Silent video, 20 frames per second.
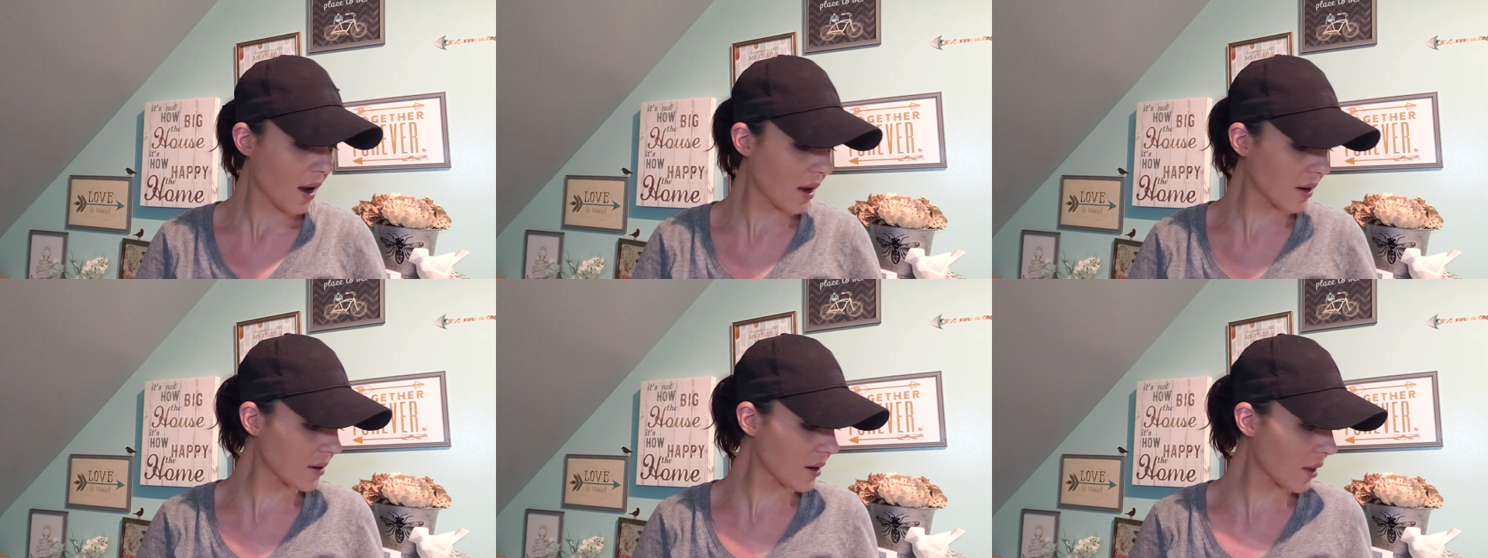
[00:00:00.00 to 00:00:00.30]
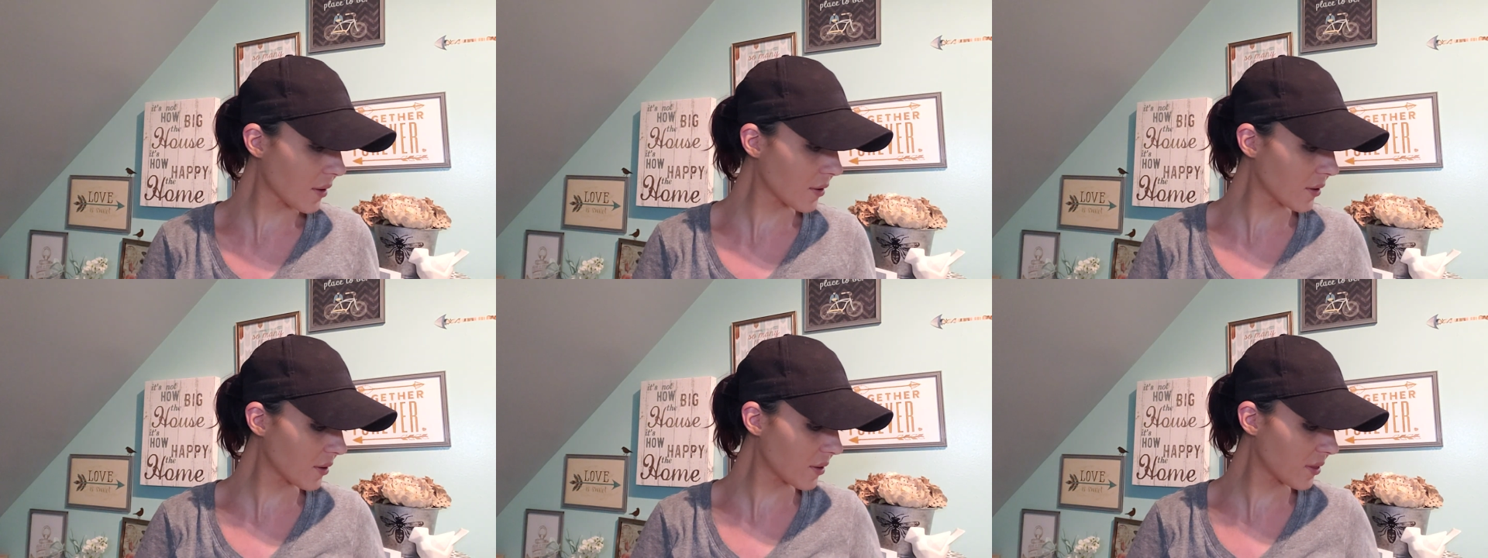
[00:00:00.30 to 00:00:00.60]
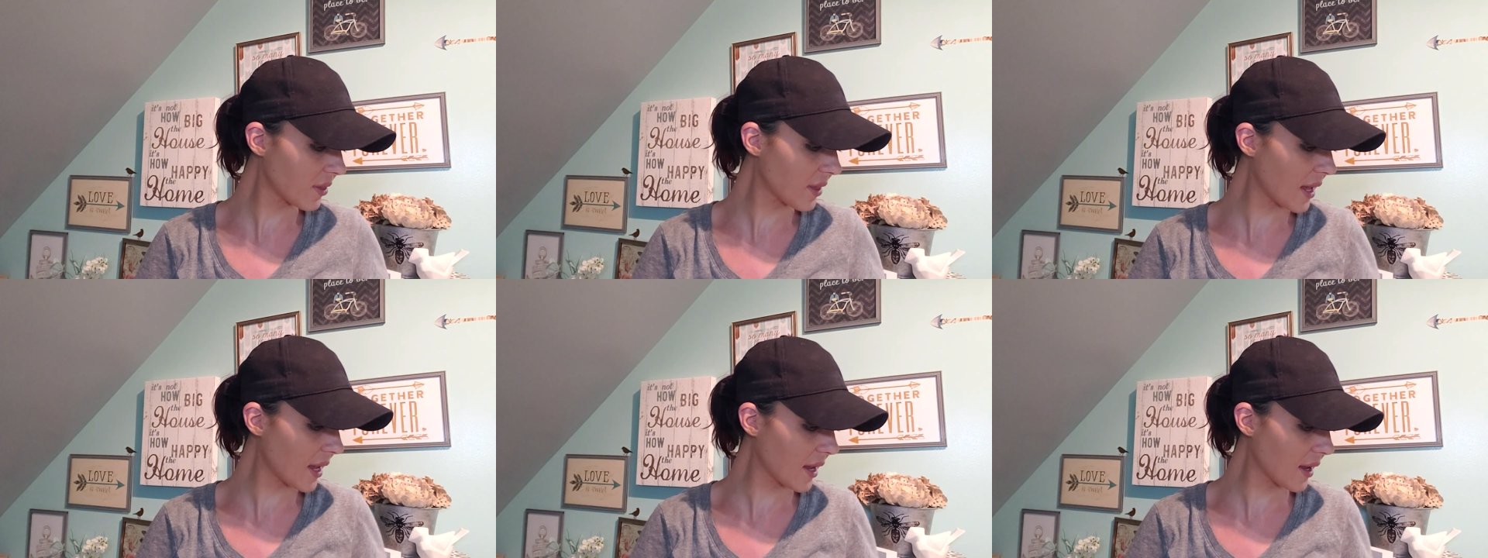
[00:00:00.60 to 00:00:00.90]
Another
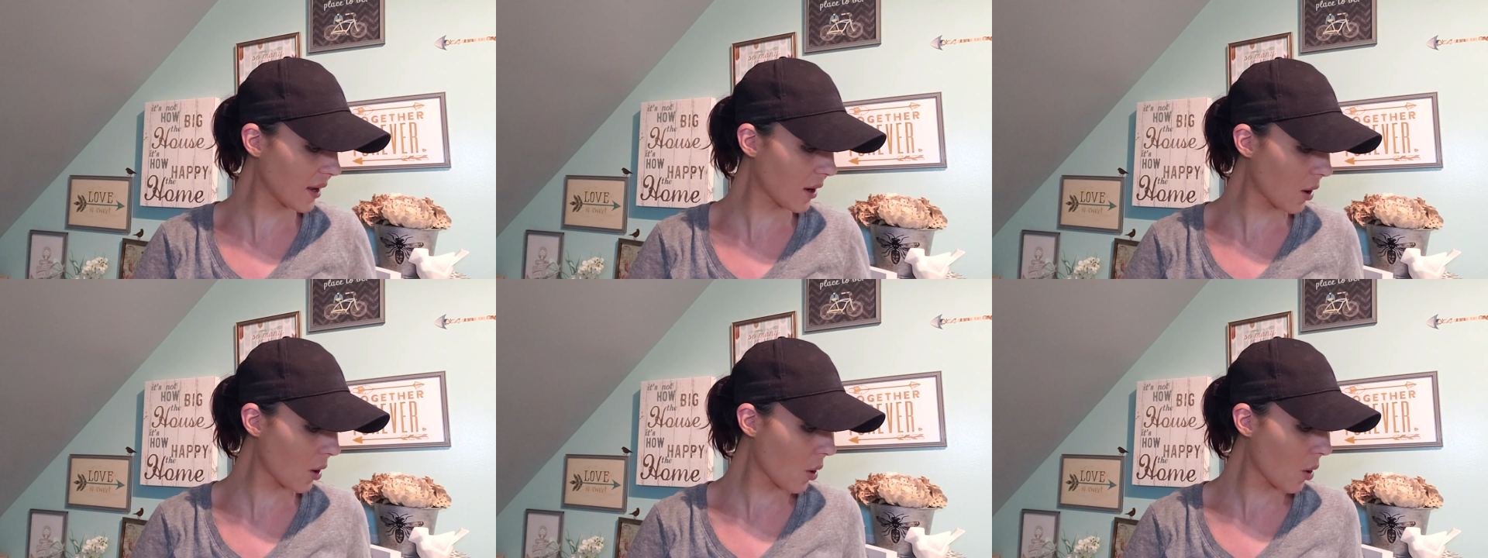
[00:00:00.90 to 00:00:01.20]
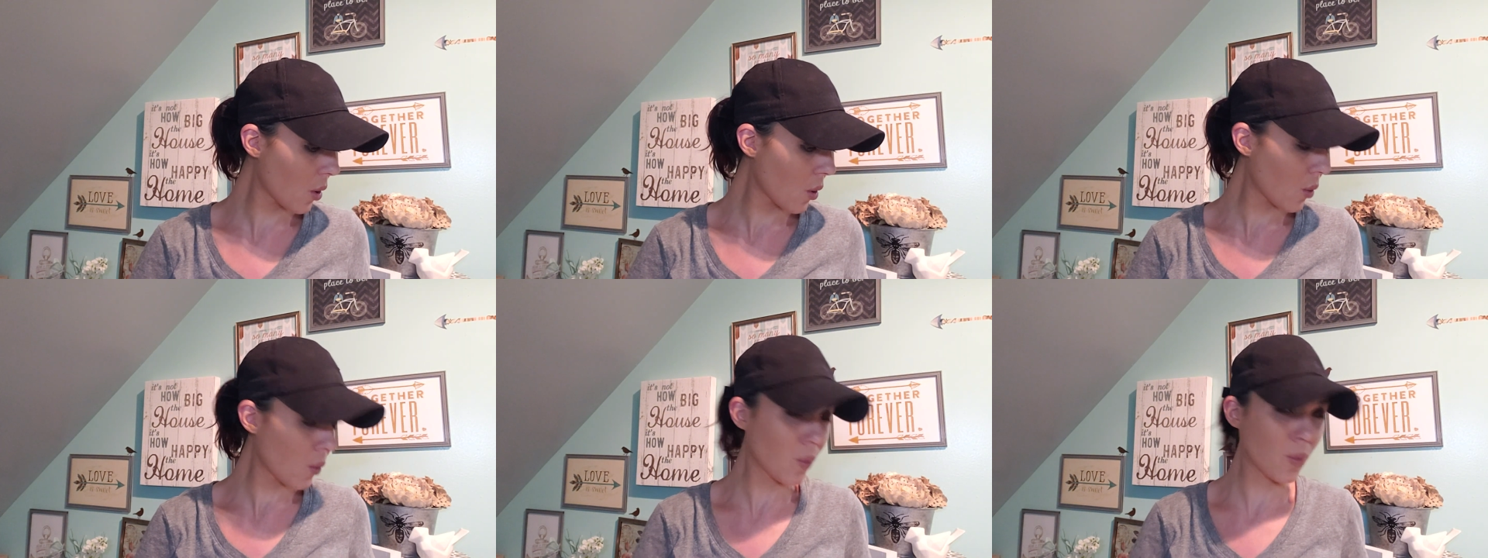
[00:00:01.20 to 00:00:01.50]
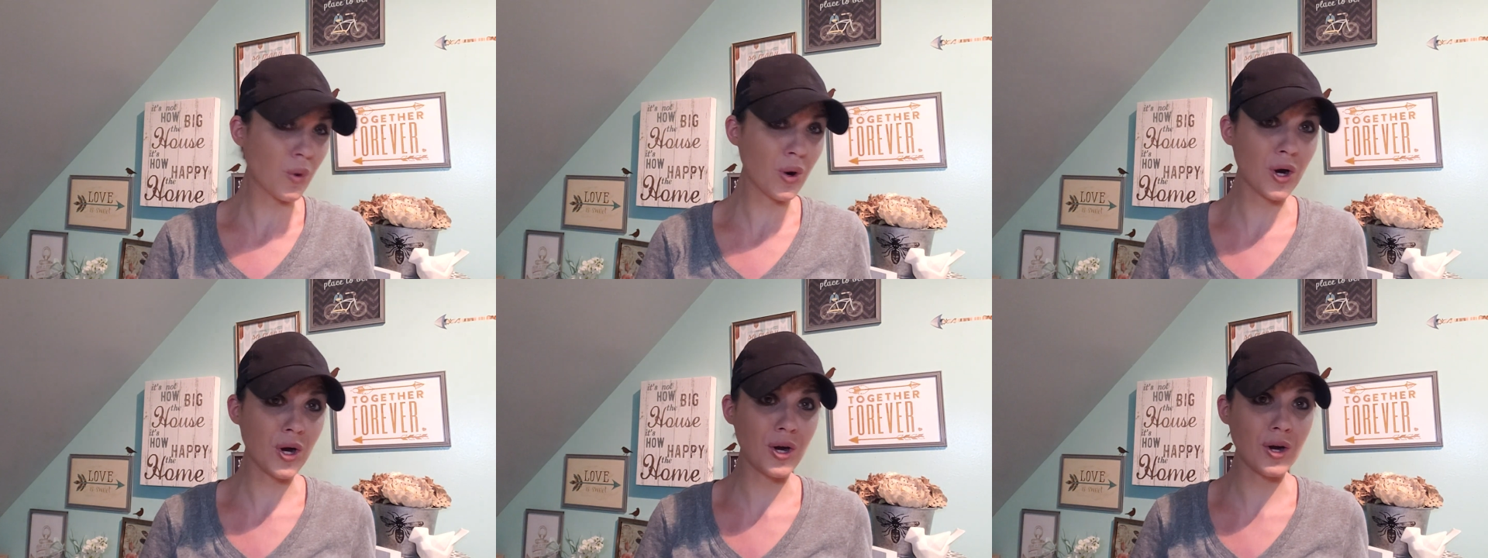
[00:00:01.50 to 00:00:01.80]
thing
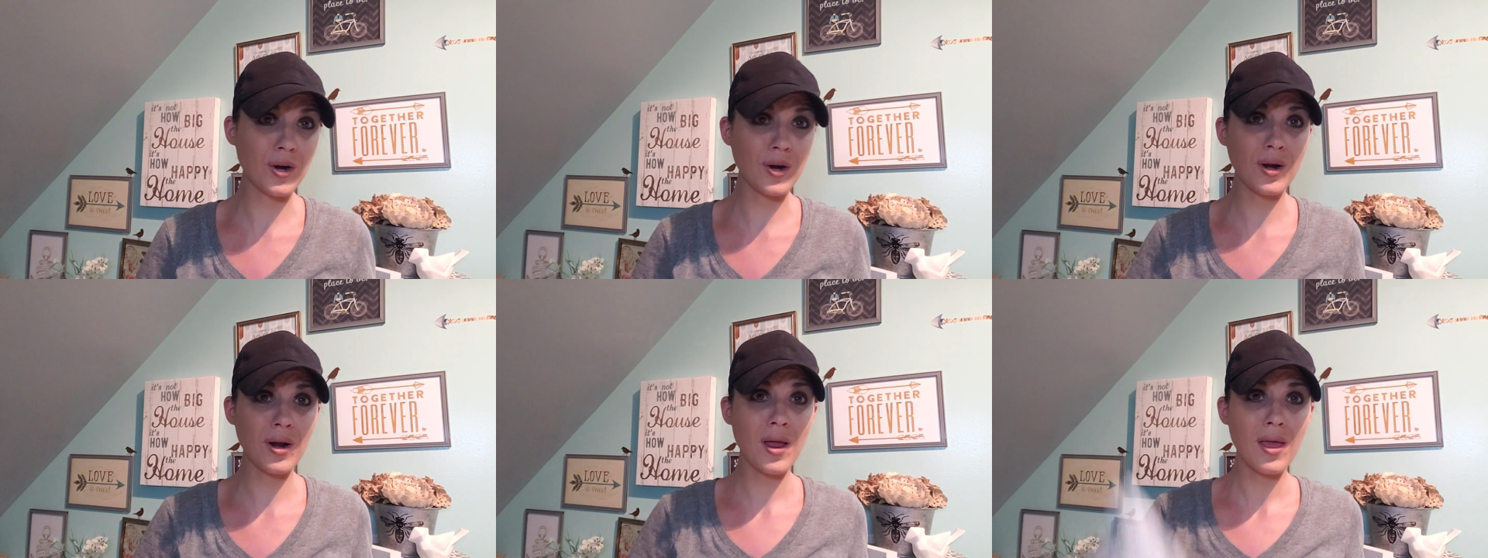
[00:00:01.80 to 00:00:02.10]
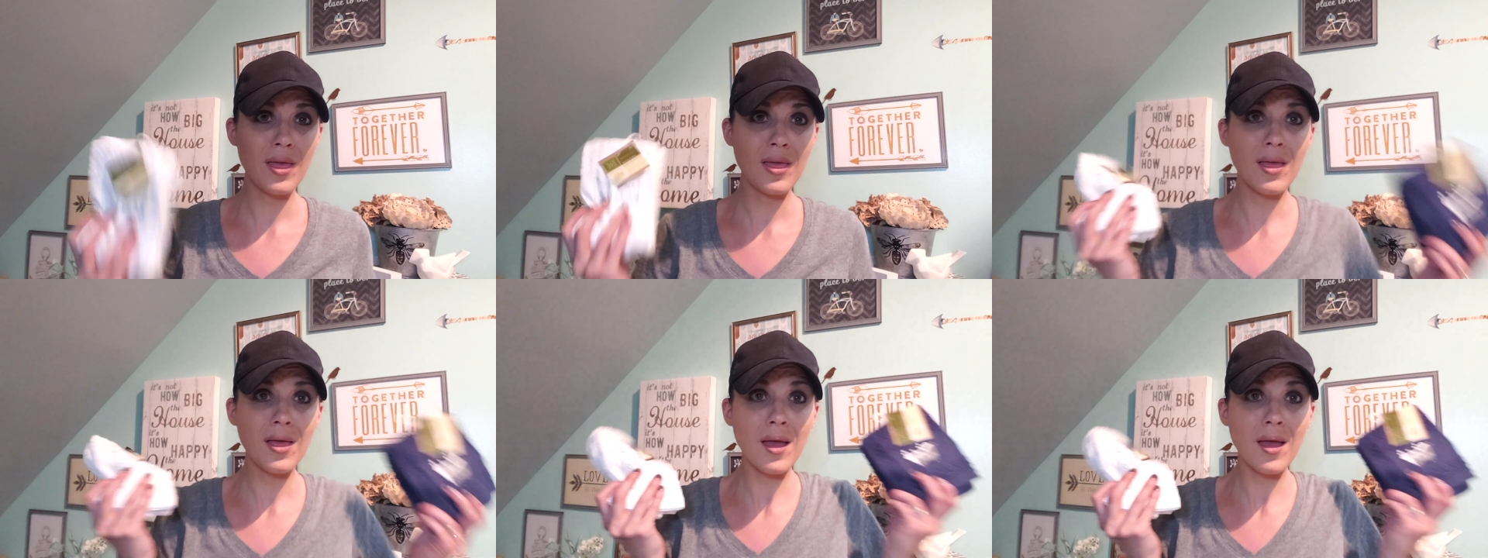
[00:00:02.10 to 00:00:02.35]
were,